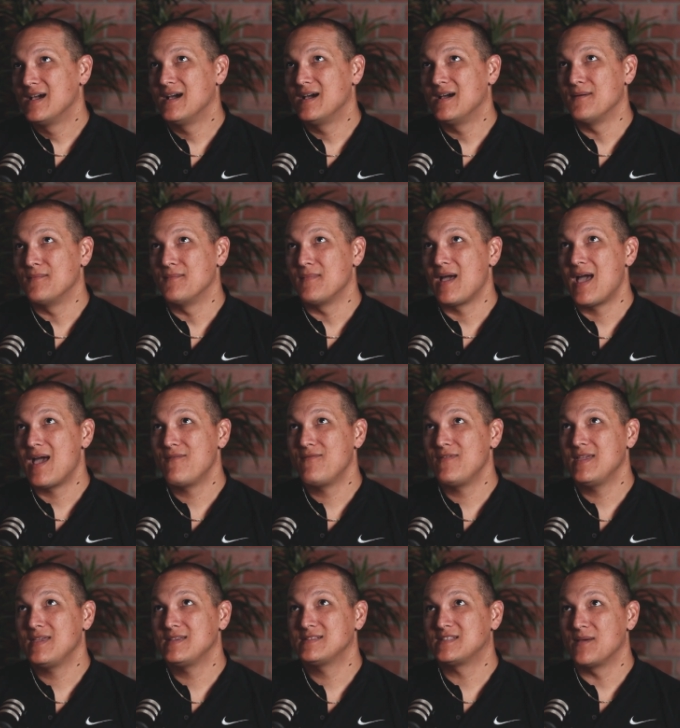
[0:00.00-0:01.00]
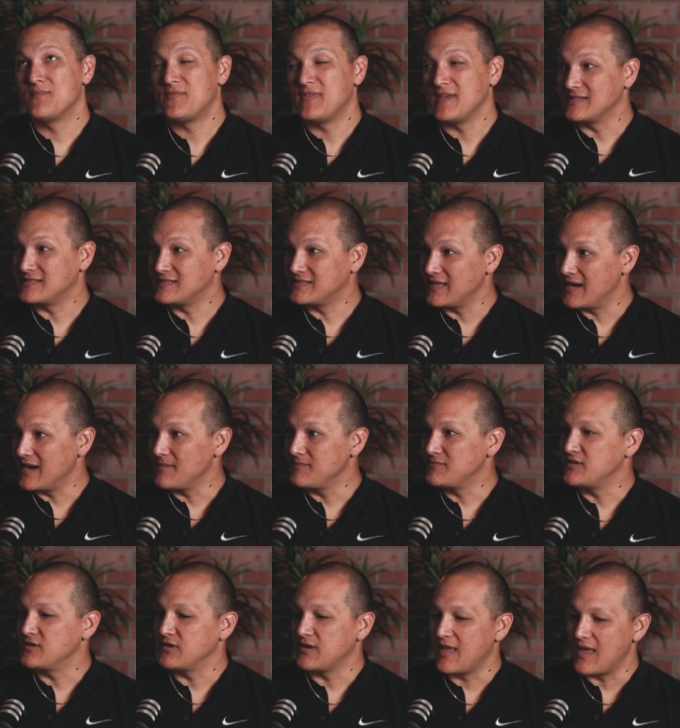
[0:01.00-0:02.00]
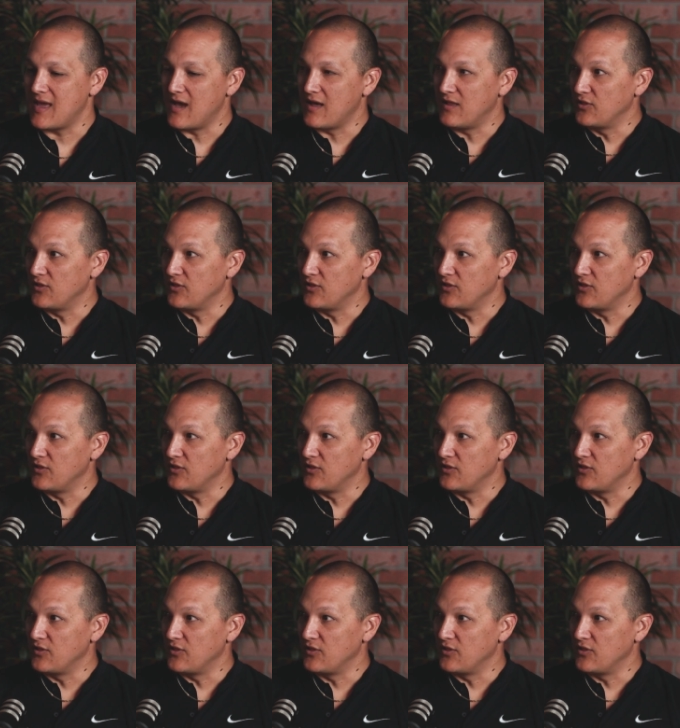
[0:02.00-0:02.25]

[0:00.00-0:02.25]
Having something set up to get